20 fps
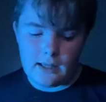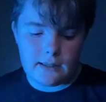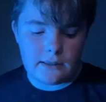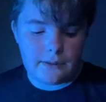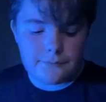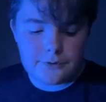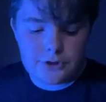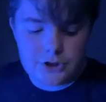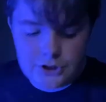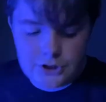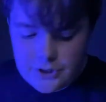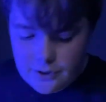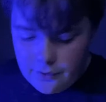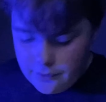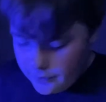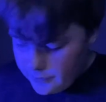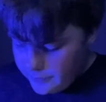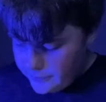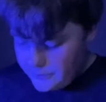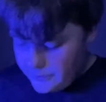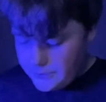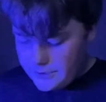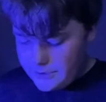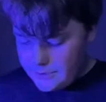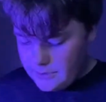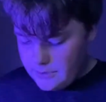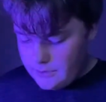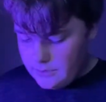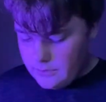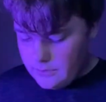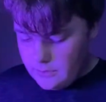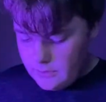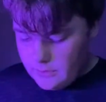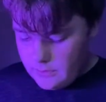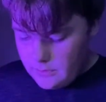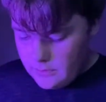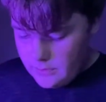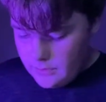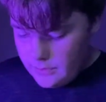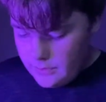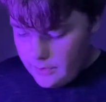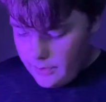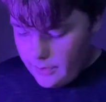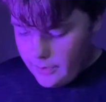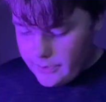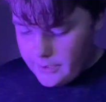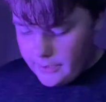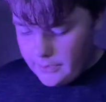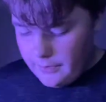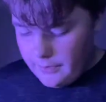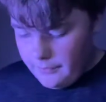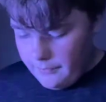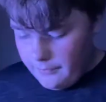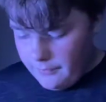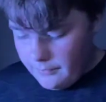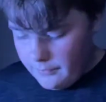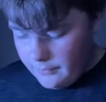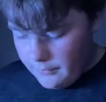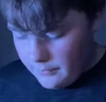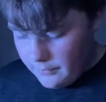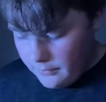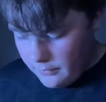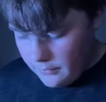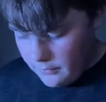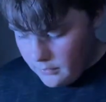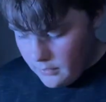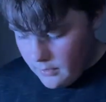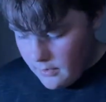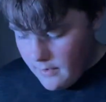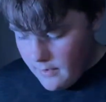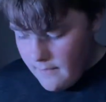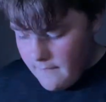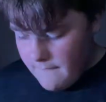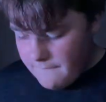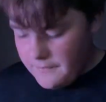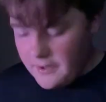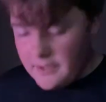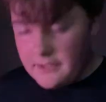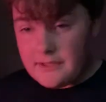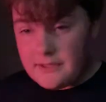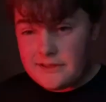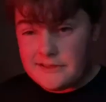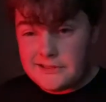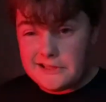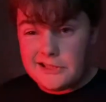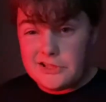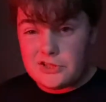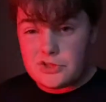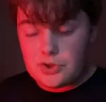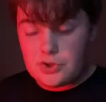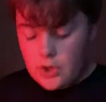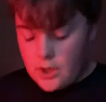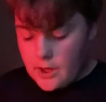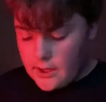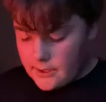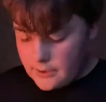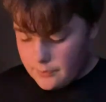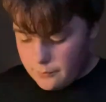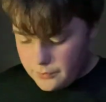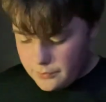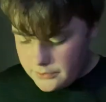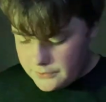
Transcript: let me just tell you all this. Okay. Fantasy Strike was